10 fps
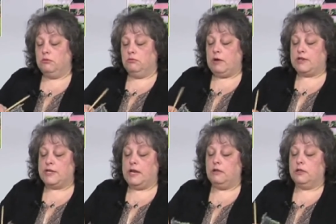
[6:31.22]

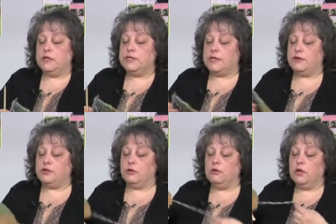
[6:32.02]
rectangle in the
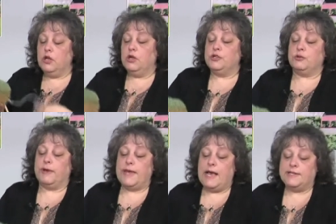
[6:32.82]
center. So
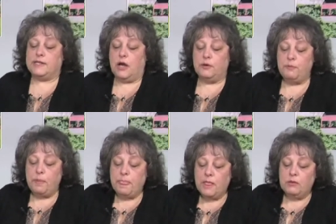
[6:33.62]
I cast on
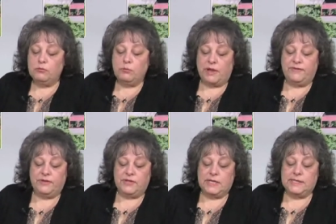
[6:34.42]
my
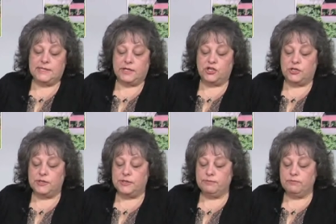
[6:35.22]
15
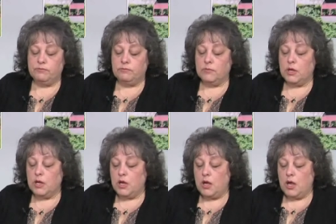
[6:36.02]
stitches,
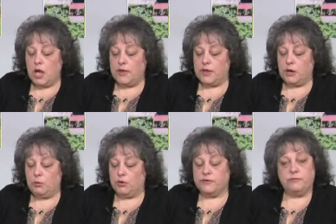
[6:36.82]
and then I
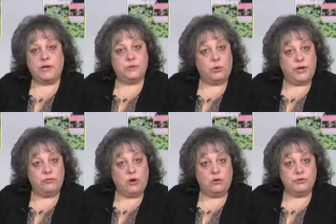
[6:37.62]
worked for my 20
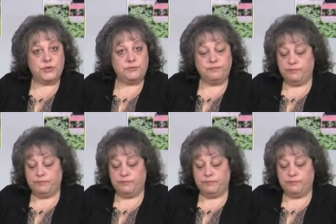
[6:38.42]
rows.